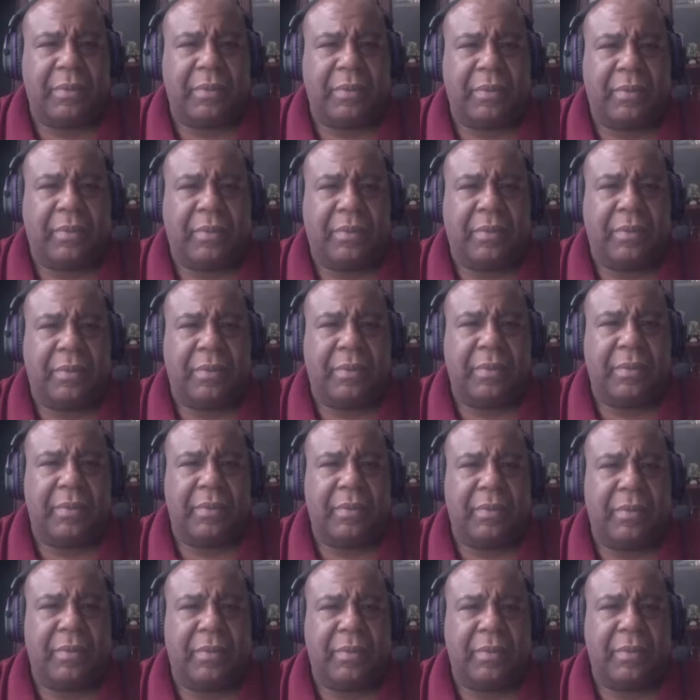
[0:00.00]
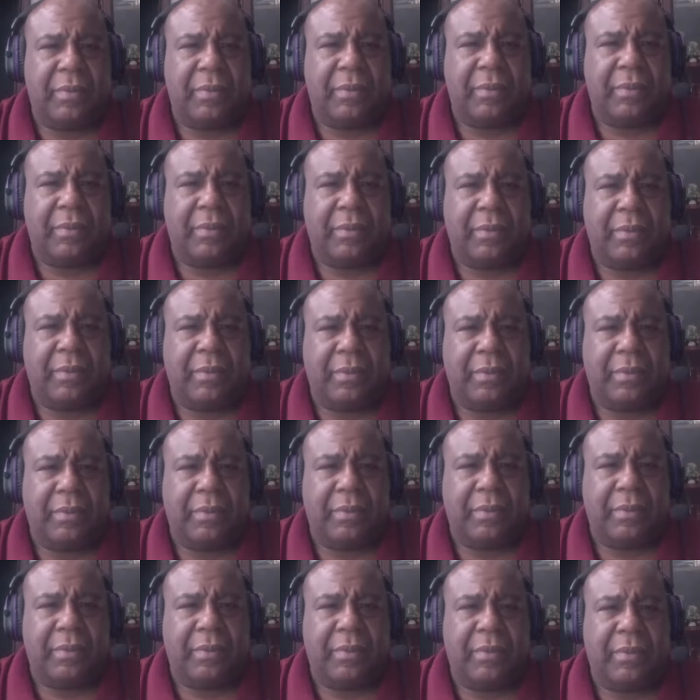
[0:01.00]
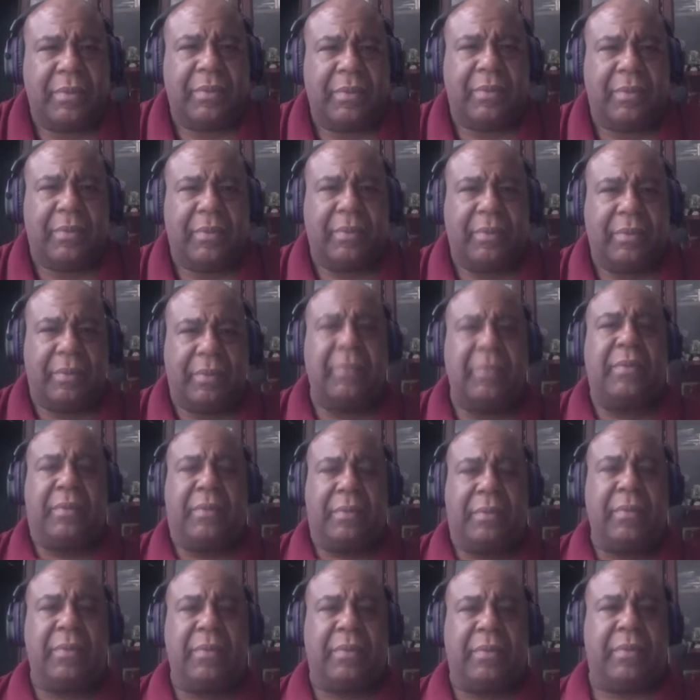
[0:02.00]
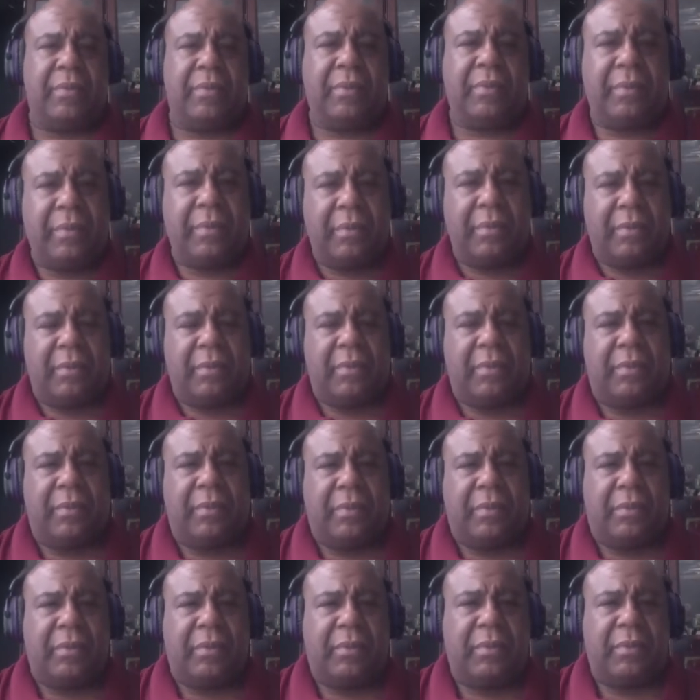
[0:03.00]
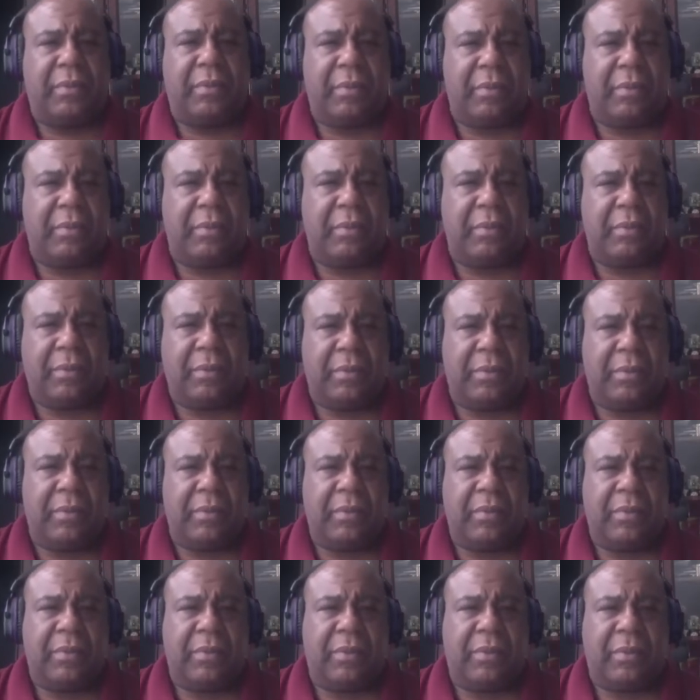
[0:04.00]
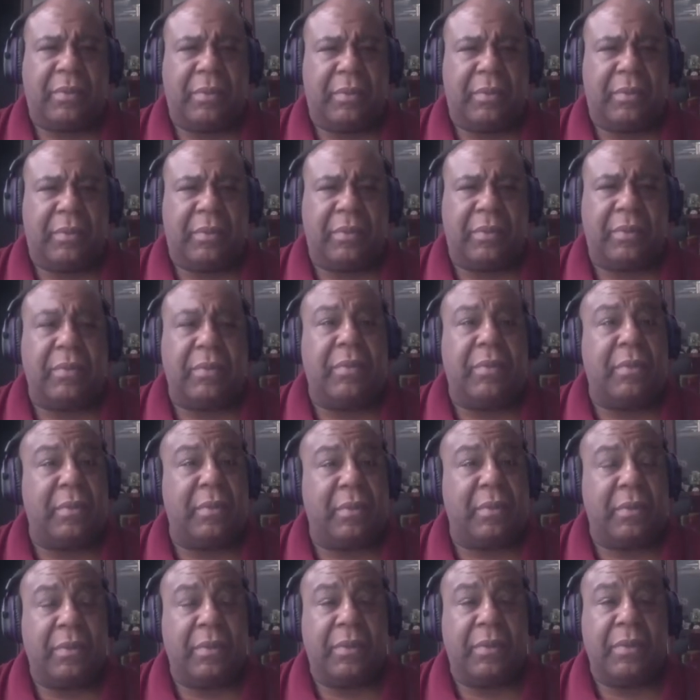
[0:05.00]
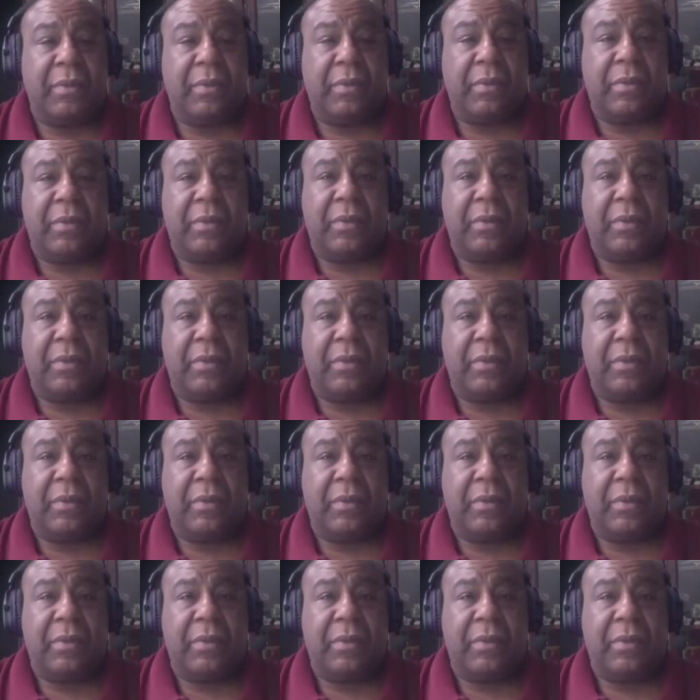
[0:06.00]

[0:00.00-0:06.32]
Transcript: This person isn't speaking.